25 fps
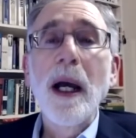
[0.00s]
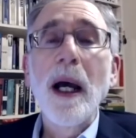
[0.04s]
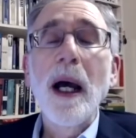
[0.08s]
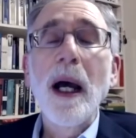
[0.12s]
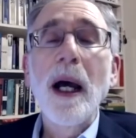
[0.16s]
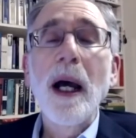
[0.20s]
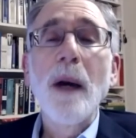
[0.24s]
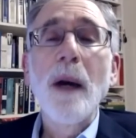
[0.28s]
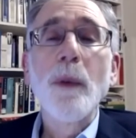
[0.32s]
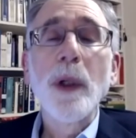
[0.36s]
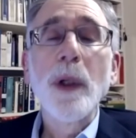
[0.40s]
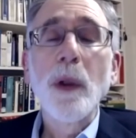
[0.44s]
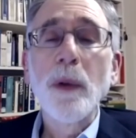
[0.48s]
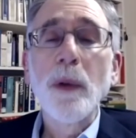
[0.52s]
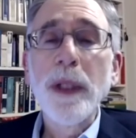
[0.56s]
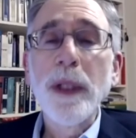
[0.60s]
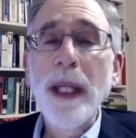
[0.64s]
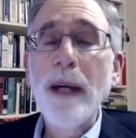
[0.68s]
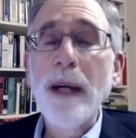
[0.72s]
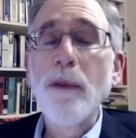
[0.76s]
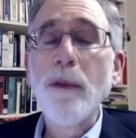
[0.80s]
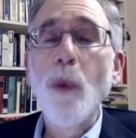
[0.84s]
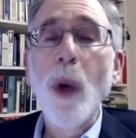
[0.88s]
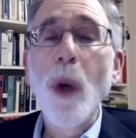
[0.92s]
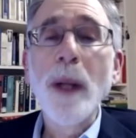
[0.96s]
Uh, we only
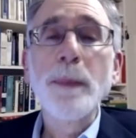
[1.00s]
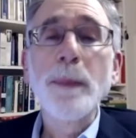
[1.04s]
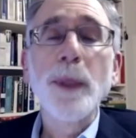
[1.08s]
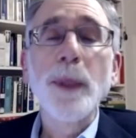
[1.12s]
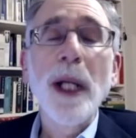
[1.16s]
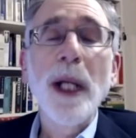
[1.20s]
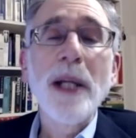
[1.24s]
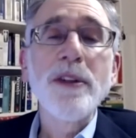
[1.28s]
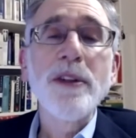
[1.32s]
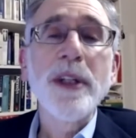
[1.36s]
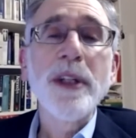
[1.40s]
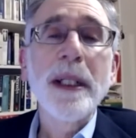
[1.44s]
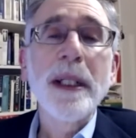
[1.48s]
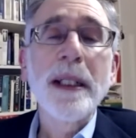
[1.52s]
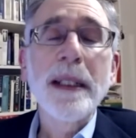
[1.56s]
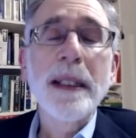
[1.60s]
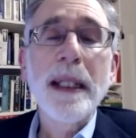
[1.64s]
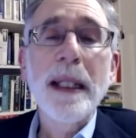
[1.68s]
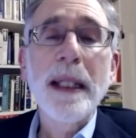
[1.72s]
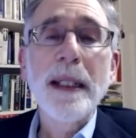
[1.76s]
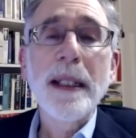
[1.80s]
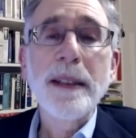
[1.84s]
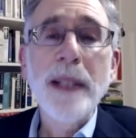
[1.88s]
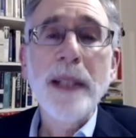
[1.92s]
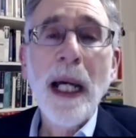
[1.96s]
have one president
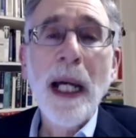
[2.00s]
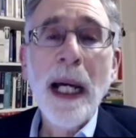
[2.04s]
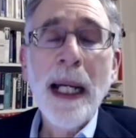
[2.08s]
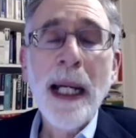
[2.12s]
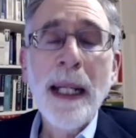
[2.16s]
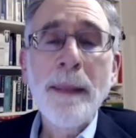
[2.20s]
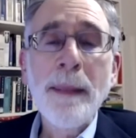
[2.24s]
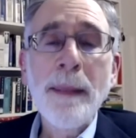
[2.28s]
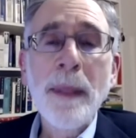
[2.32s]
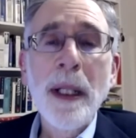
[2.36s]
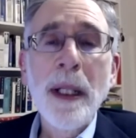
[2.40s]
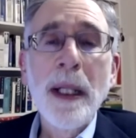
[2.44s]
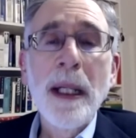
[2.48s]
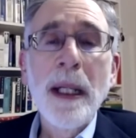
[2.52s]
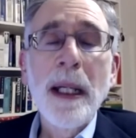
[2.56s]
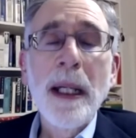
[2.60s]
at a time.